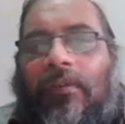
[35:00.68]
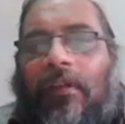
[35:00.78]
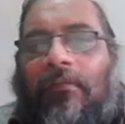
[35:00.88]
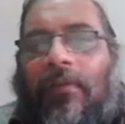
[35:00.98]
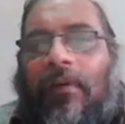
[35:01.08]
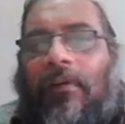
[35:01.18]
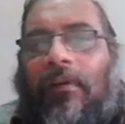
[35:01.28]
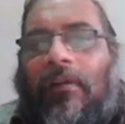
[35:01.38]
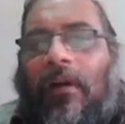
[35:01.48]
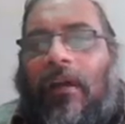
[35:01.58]
server
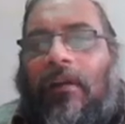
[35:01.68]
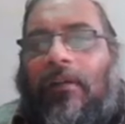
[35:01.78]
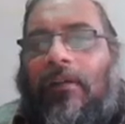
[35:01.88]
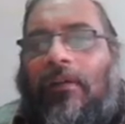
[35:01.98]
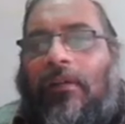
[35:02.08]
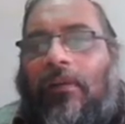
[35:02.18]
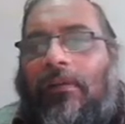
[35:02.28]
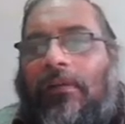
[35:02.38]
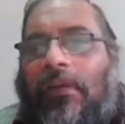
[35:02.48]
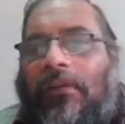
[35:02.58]
are
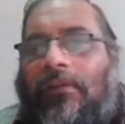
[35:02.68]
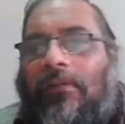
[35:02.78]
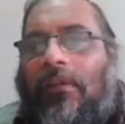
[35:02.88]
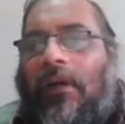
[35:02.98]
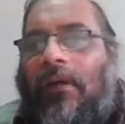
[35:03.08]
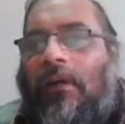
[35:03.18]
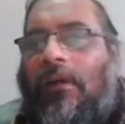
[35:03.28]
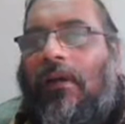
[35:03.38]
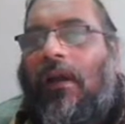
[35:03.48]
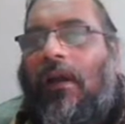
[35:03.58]
closest to the
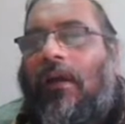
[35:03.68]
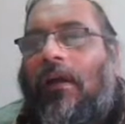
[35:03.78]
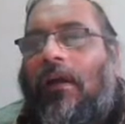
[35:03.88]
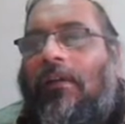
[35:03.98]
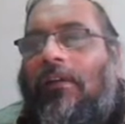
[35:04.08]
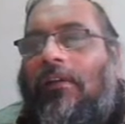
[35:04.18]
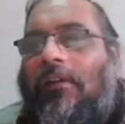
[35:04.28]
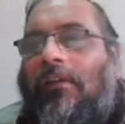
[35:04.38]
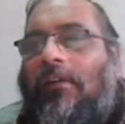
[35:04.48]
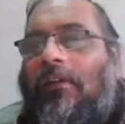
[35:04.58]
data
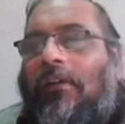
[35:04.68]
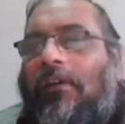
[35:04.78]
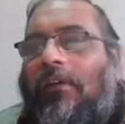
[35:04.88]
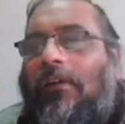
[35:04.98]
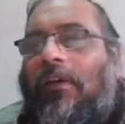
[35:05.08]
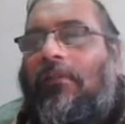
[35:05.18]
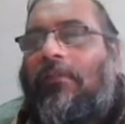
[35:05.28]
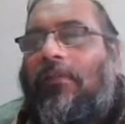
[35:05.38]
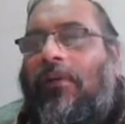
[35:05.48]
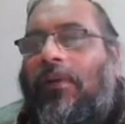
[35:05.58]

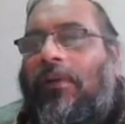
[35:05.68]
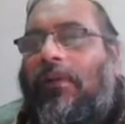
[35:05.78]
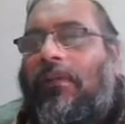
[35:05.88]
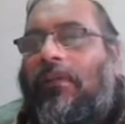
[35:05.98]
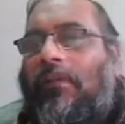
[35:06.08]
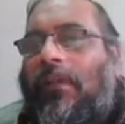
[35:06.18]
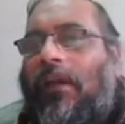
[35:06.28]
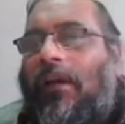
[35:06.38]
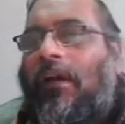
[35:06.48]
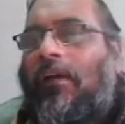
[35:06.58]
information
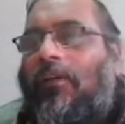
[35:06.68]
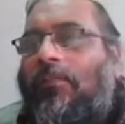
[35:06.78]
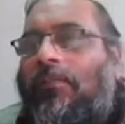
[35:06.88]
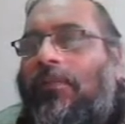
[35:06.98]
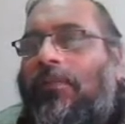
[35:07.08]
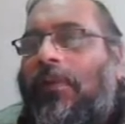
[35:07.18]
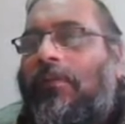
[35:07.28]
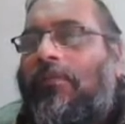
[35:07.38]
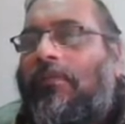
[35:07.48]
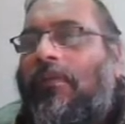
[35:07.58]
that Hadoop
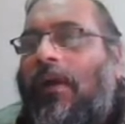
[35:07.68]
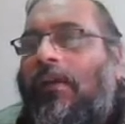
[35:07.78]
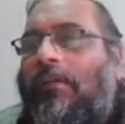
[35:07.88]
specific file